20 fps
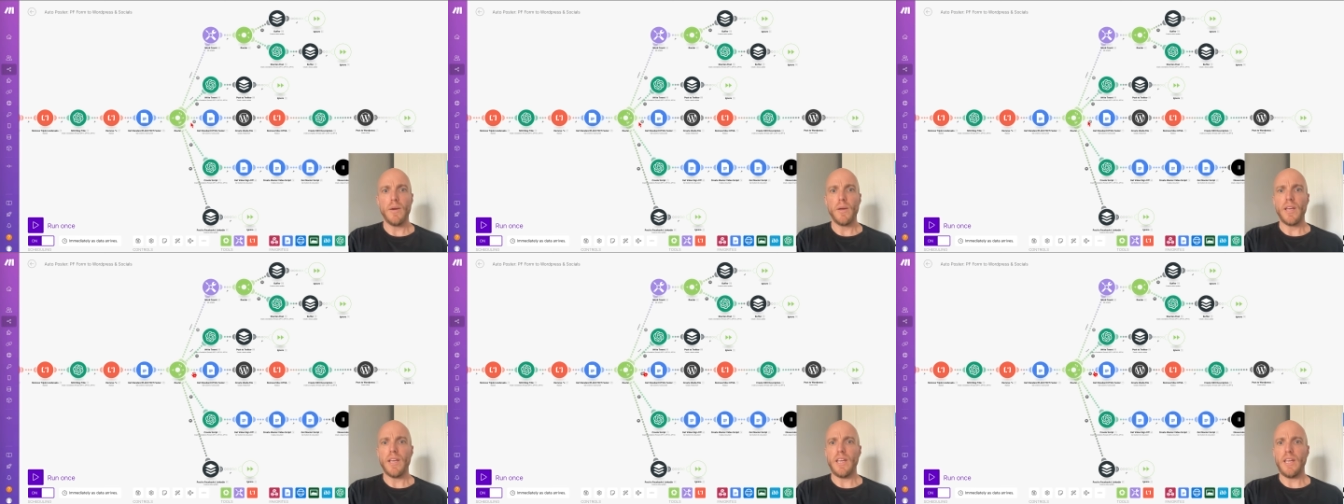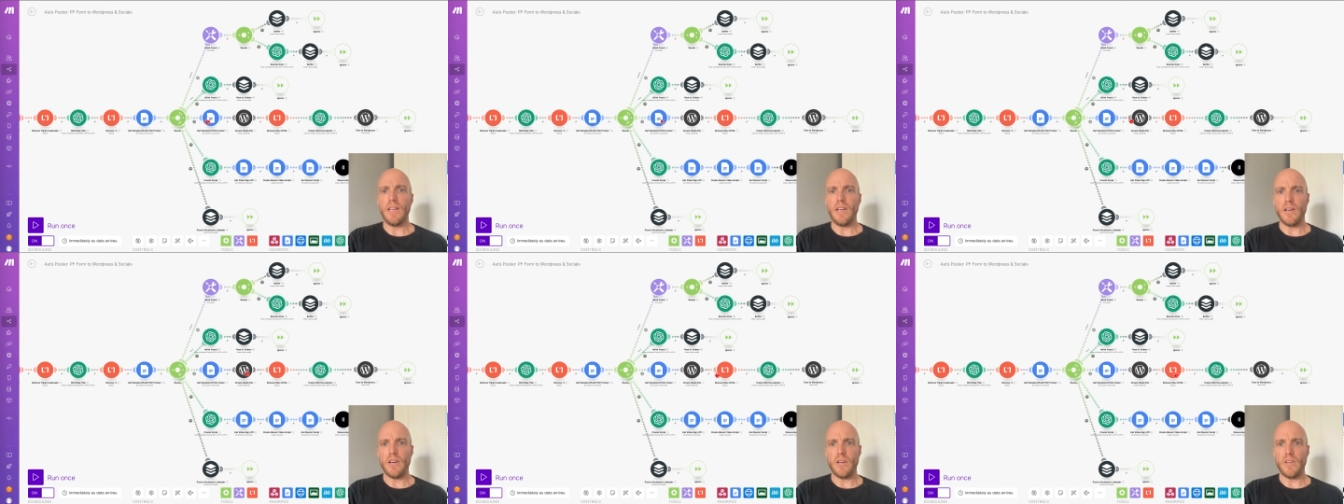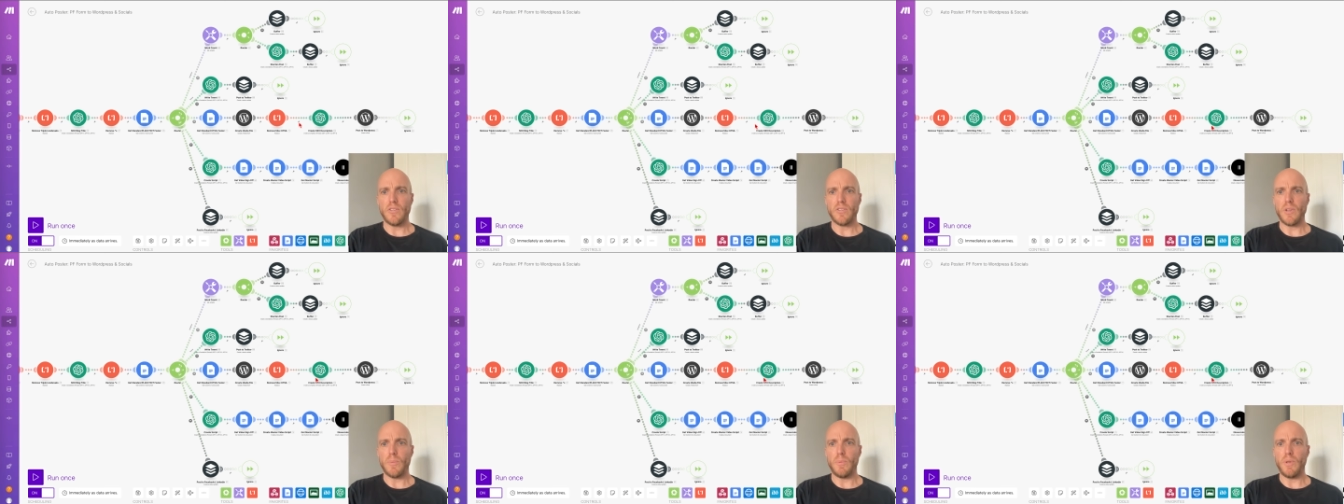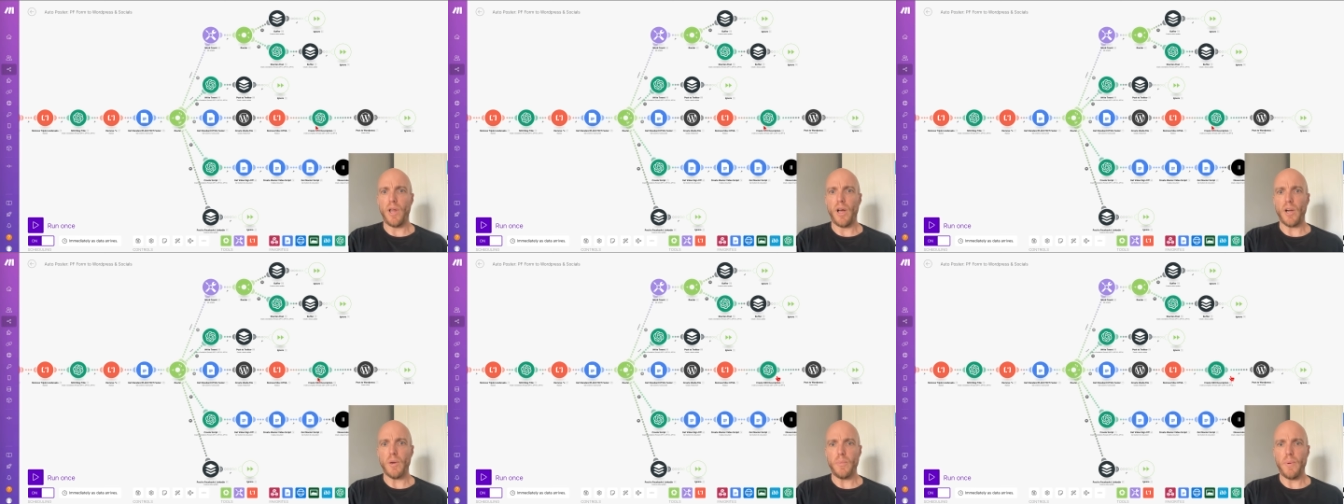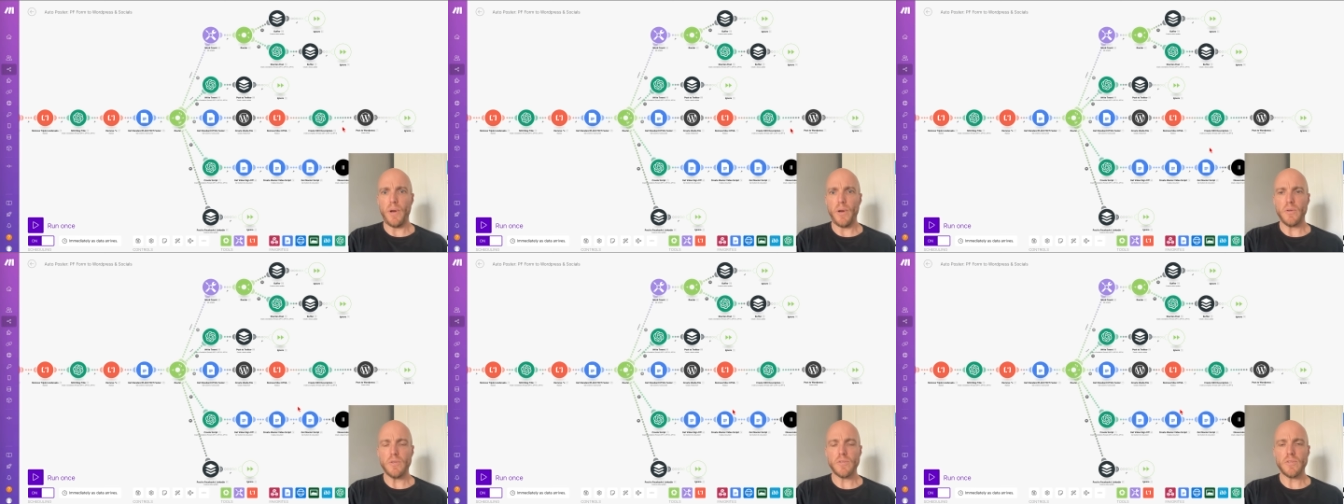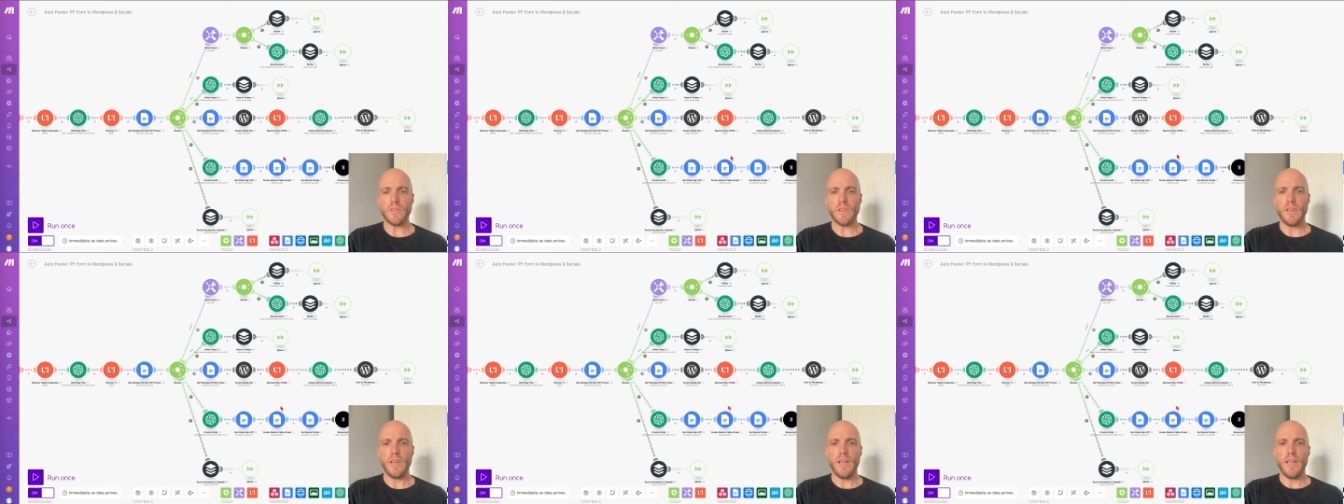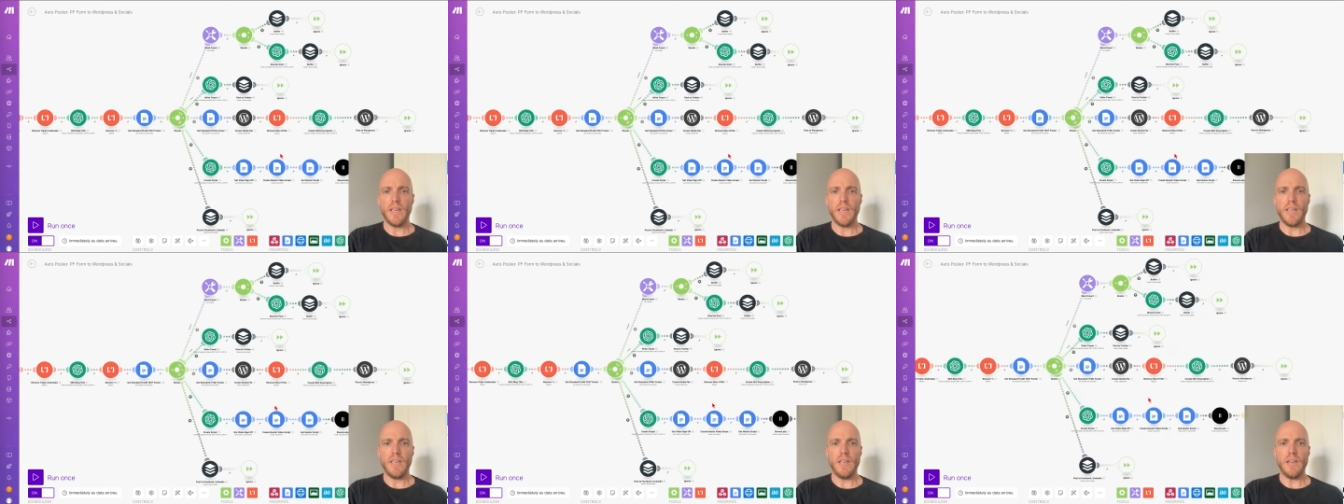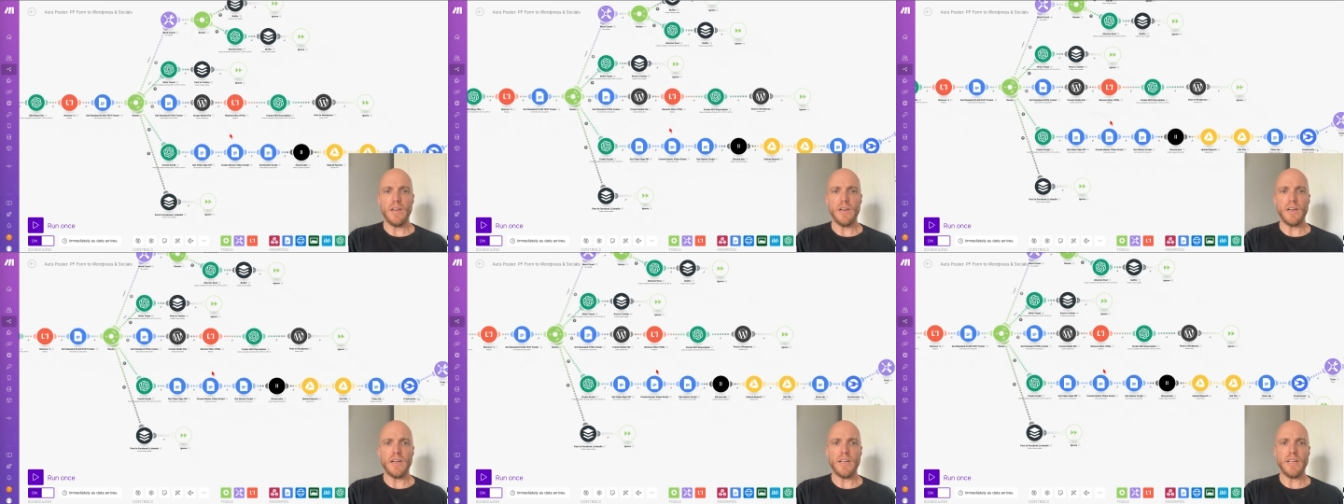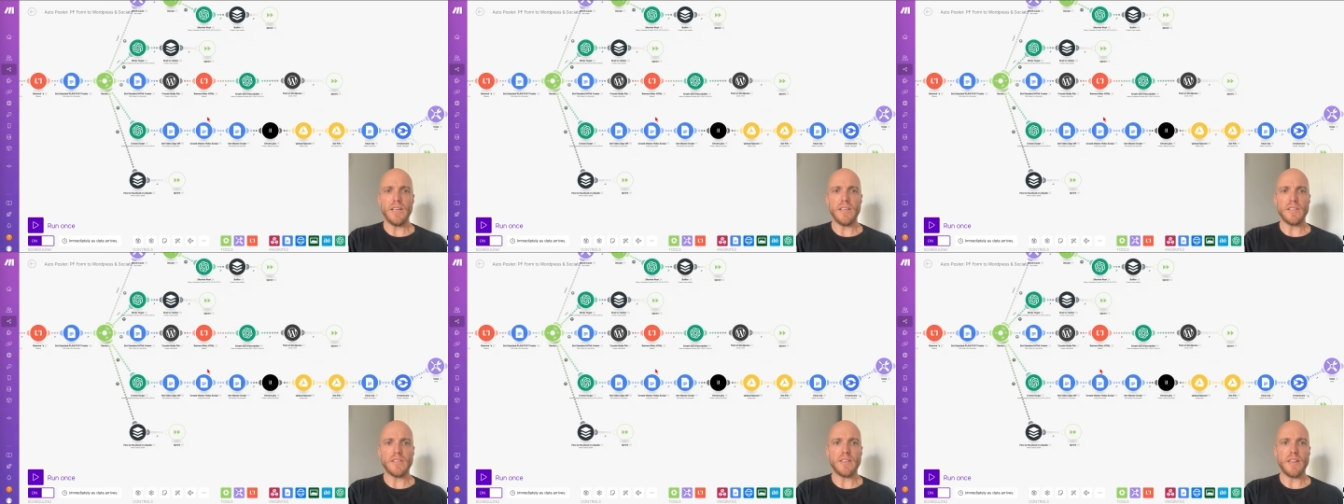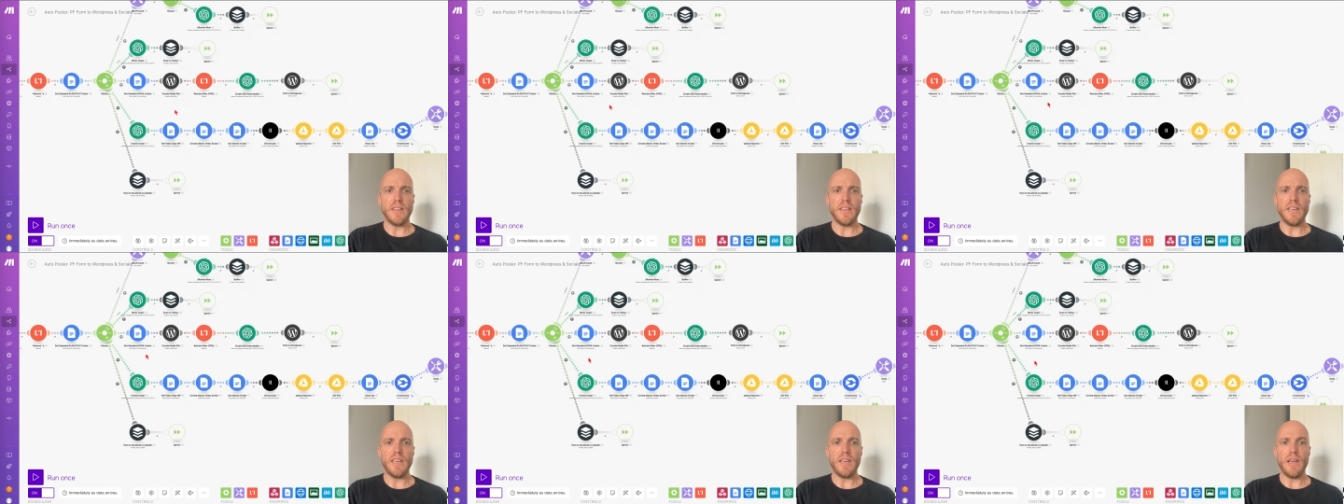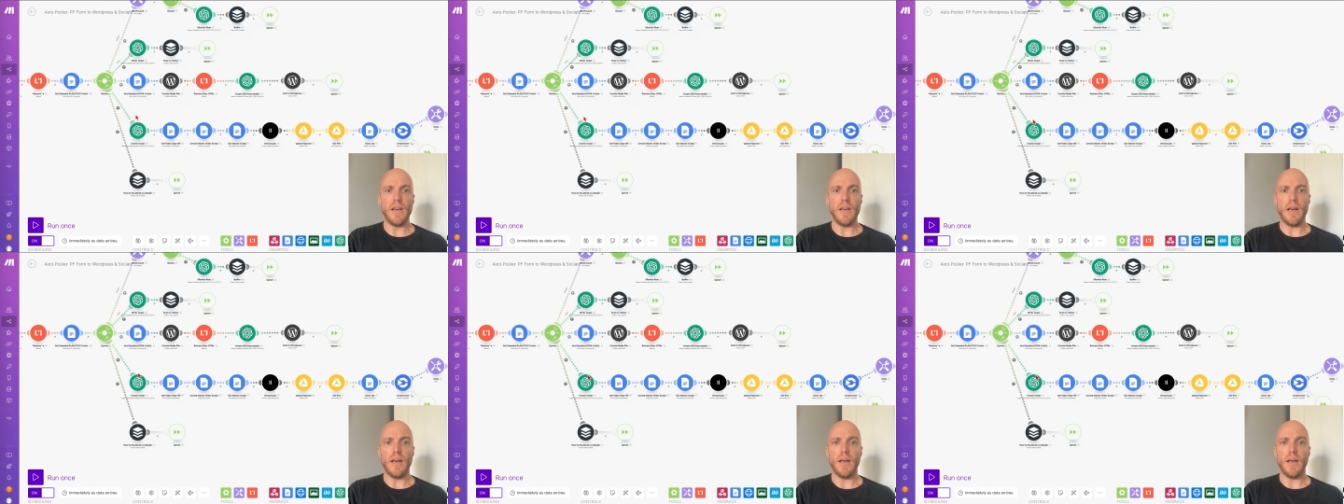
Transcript: Here's the blog post. Here is the